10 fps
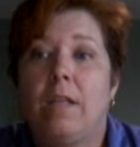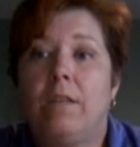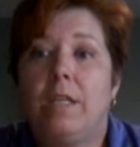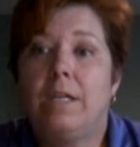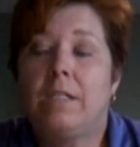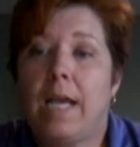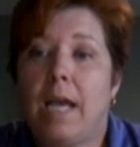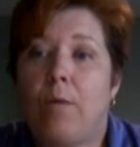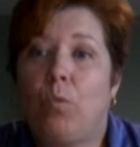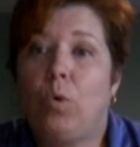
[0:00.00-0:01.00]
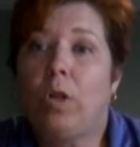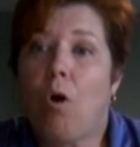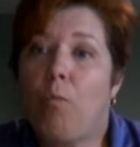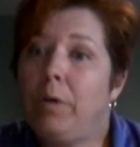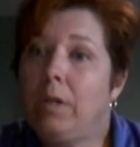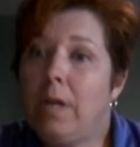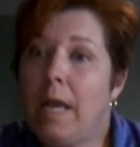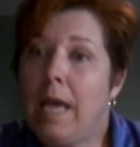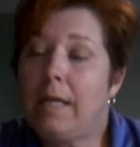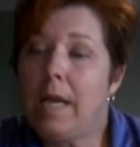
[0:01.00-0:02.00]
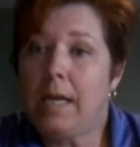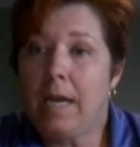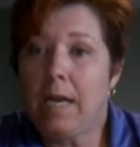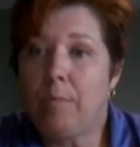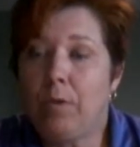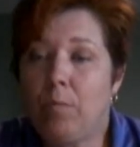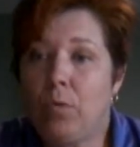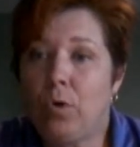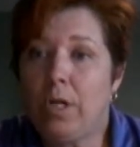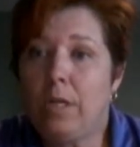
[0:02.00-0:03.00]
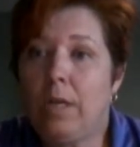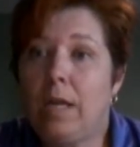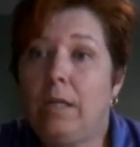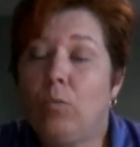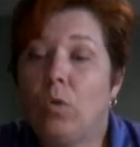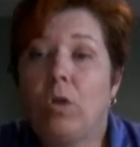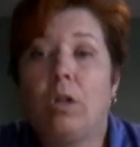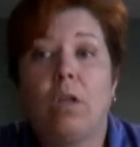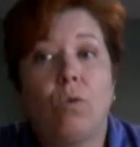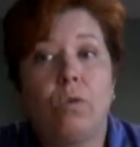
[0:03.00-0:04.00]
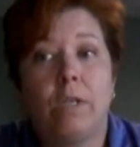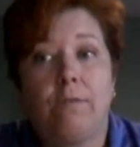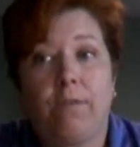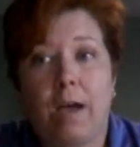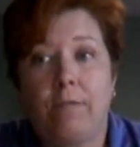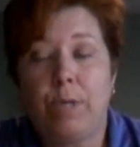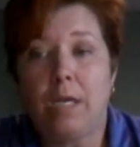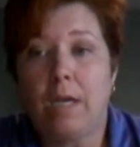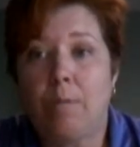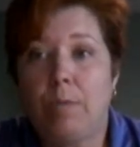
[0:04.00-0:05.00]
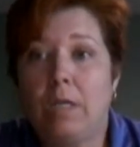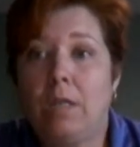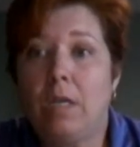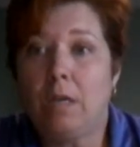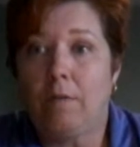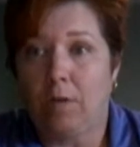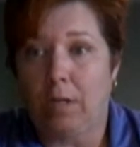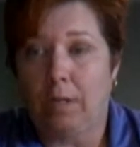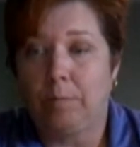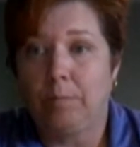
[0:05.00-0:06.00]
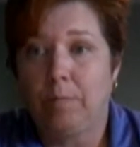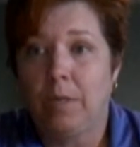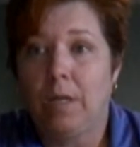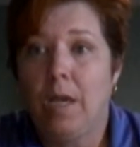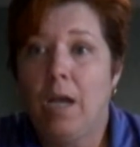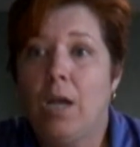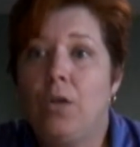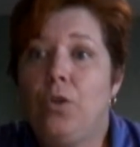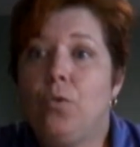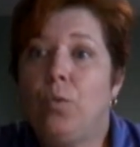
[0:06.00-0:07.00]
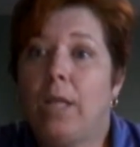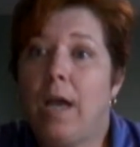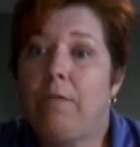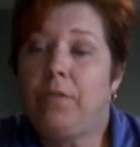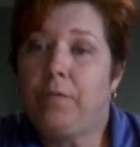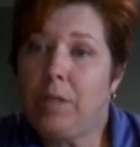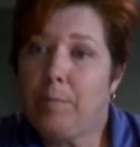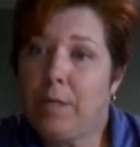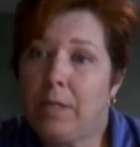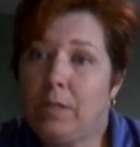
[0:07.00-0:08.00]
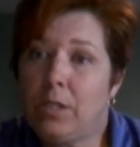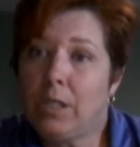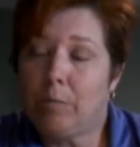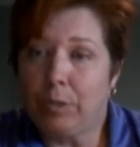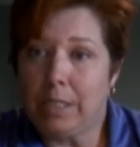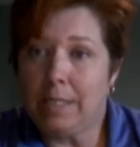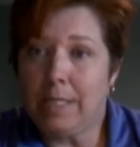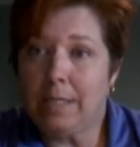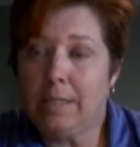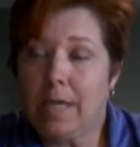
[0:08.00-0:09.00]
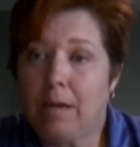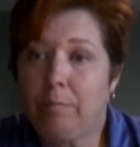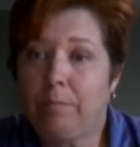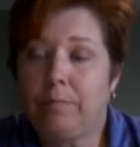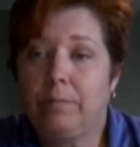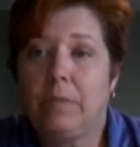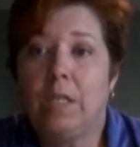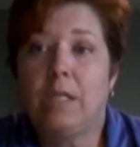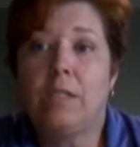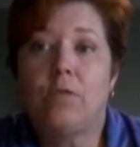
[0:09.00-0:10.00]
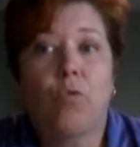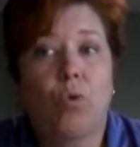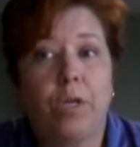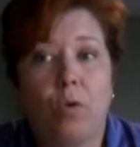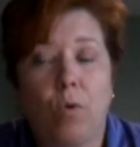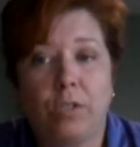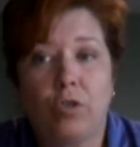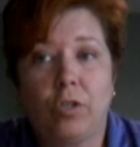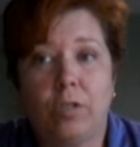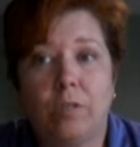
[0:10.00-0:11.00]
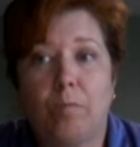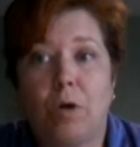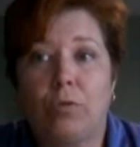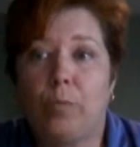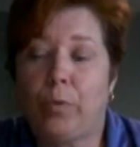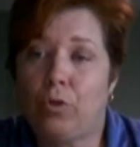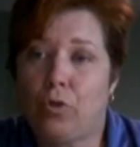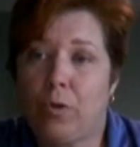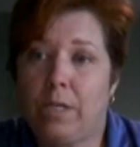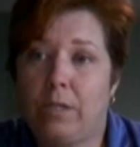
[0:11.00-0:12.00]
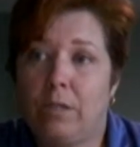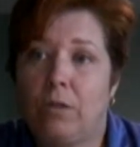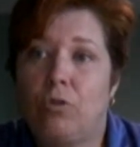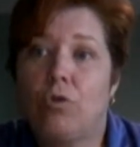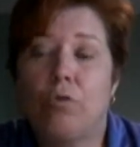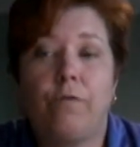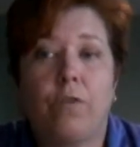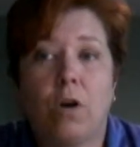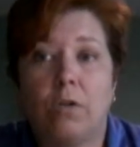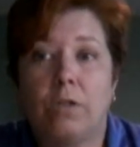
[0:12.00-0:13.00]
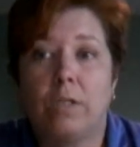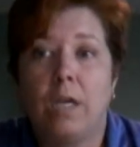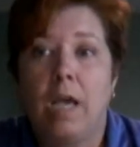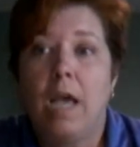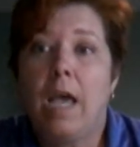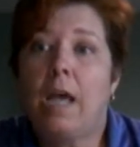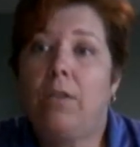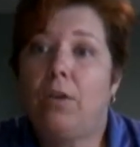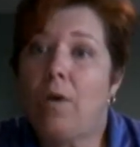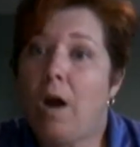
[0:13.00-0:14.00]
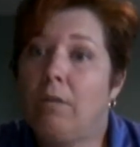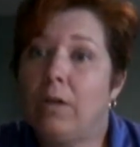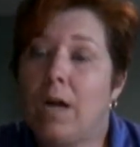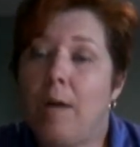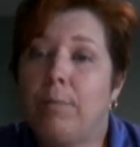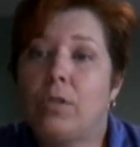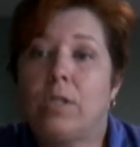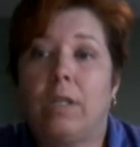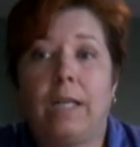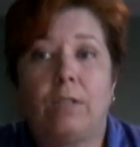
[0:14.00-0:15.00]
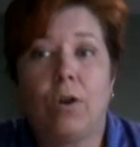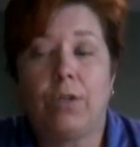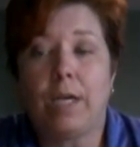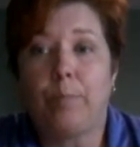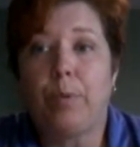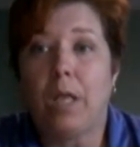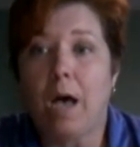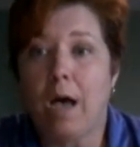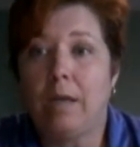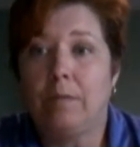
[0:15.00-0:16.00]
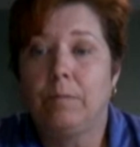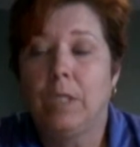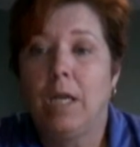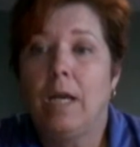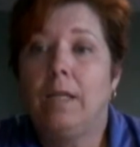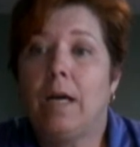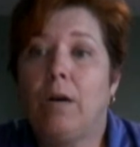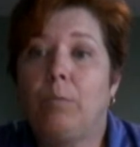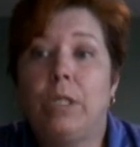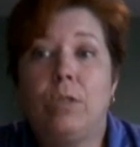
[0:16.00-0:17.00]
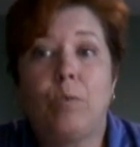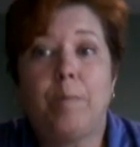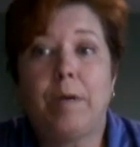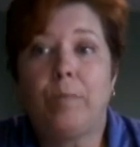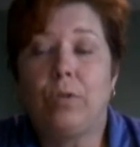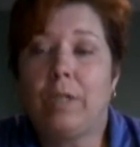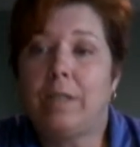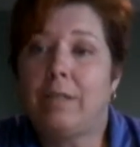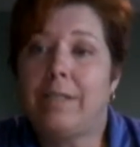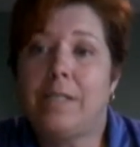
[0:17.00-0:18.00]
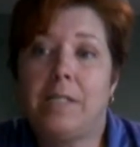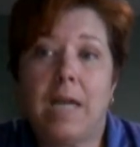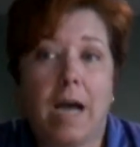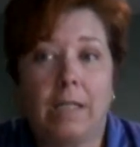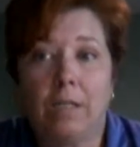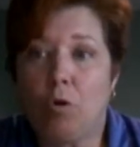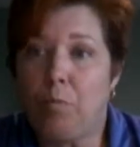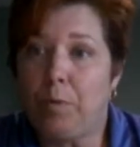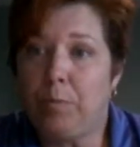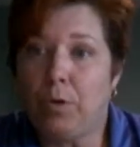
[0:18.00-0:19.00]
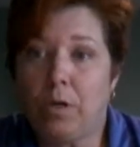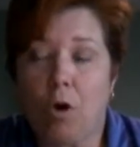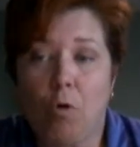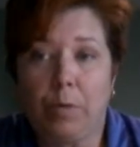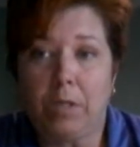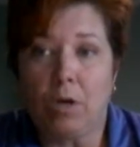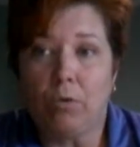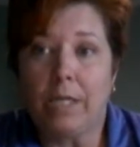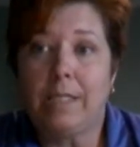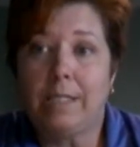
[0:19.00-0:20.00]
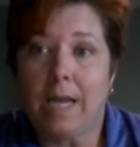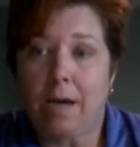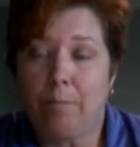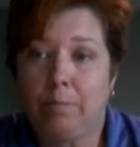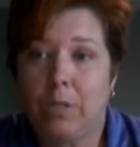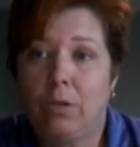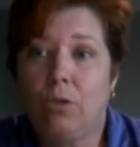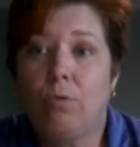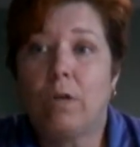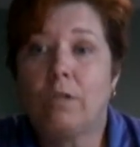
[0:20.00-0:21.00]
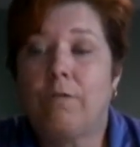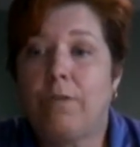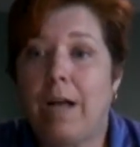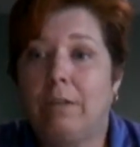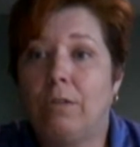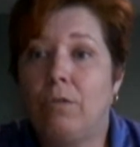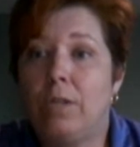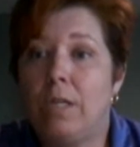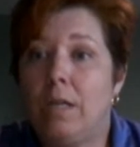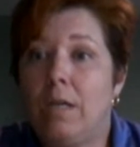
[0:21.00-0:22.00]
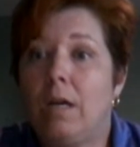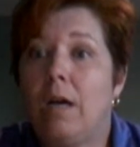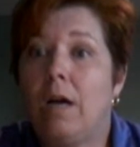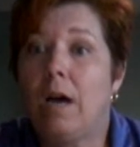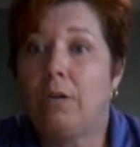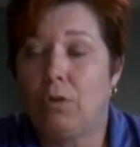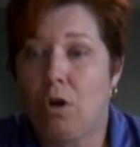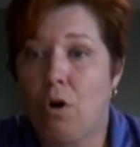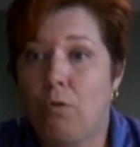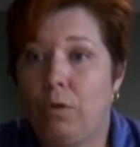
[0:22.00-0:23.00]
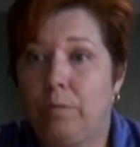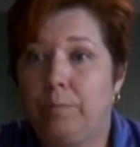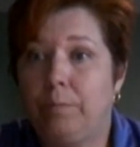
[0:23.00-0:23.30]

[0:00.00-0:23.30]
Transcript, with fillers: The exam will open at 8 a.m. in the morning and it will close at 5 p.m. in the evening. You will have 50 minutes to complete the exam. It is 40 questions, multiple choice, true-false, and there are a couple, select all that apply. Now, please remember that this is not an open book, open note exam. You are to follow the honor code.